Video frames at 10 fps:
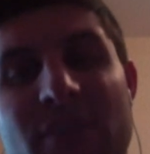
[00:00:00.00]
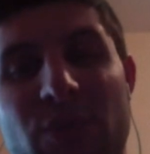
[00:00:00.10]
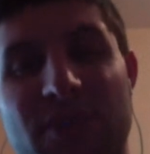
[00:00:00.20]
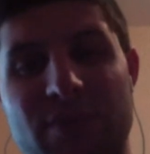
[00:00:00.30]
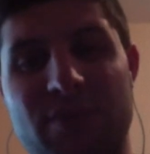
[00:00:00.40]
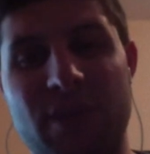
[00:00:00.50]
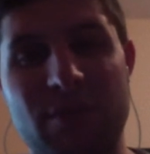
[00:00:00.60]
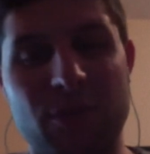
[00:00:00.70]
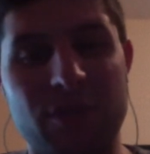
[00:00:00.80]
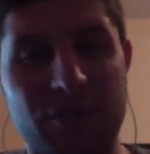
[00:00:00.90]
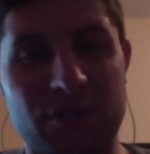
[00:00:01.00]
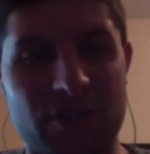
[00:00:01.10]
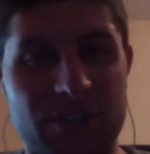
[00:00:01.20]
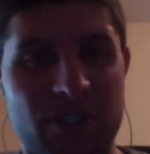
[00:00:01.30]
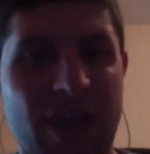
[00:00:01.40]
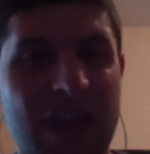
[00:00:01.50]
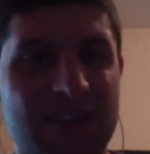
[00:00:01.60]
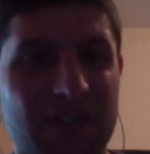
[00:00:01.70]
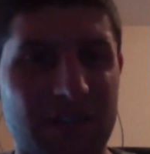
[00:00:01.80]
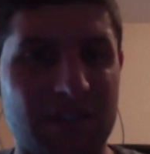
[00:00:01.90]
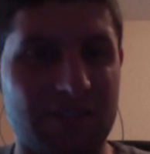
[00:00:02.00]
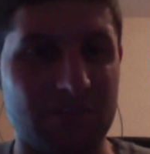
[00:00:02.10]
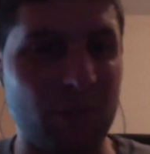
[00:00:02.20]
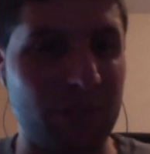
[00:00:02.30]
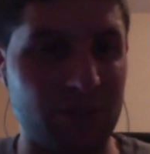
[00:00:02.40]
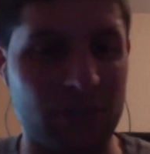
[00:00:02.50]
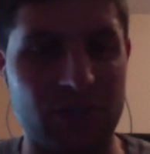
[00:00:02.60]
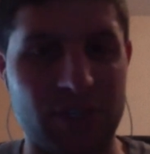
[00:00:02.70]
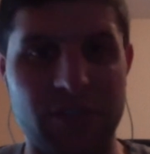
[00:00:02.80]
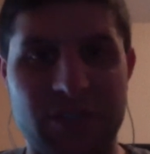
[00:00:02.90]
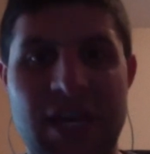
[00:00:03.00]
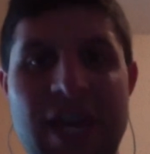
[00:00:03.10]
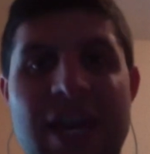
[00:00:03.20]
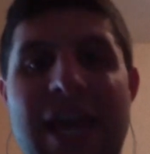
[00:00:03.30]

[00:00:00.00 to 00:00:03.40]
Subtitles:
with some hip mobility drills, thoracic mobility drills, and